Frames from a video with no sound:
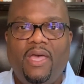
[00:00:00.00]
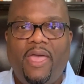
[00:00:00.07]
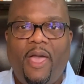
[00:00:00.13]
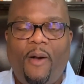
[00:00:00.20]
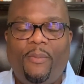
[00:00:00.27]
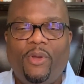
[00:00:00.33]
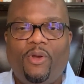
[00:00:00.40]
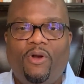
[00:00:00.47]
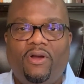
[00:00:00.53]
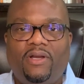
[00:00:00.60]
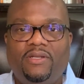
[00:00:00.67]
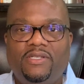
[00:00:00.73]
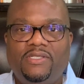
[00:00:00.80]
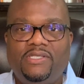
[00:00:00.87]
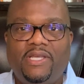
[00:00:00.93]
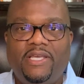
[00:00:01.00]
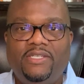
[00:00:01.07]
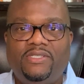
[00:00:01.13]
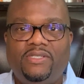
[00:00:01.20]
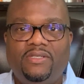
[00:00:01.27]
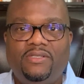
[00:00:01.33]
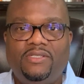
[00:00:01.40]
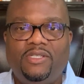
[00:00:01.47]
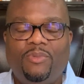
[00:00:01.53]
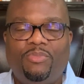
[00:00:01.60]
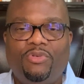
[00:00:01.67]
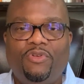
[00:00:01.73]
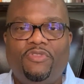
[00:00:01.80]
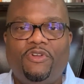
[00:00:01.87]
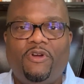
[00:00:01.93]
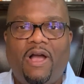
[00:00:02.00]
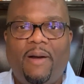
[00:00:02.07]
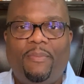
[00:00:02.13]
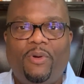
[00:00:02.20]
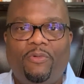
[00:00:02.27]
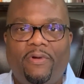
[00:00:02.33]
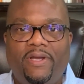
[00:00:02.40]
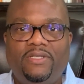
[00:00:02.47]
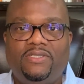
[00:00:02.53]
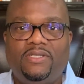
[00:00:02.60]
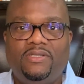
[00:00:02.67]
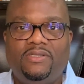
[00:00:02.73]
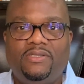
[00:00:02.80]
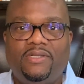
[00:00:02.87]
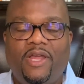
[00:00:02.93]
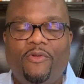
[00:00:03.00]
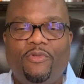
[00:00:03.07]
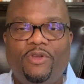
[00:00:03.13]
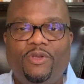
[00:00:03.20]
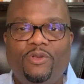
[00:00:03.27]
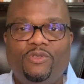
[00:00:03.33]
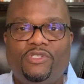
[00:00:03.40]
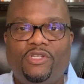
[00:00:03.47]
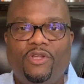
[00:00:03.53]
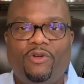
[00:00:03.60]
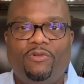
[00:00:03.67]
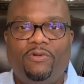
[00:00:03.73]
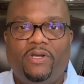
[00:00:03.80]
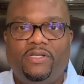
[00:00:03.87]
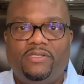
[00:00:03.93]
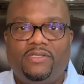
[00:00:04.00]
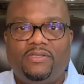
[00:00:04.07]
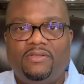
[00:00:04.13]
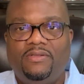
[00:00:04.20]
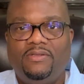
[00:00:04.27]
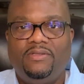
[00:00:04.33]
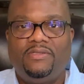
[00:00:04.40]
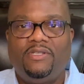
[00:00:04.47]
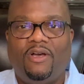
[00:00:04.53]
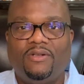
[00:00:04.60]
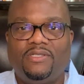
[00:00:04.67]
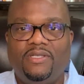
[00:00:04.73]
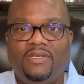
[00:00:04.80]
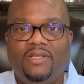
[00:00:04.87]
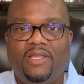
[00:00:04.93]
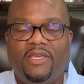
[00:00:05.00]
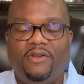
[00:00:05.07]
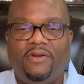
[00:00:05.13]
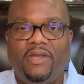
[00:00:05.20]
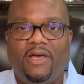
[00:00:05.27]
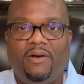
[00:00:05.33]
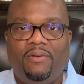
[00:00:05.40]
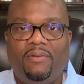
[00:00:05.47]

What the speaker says: helping organizations improve their operations and reduce their risks. Talk to you later now.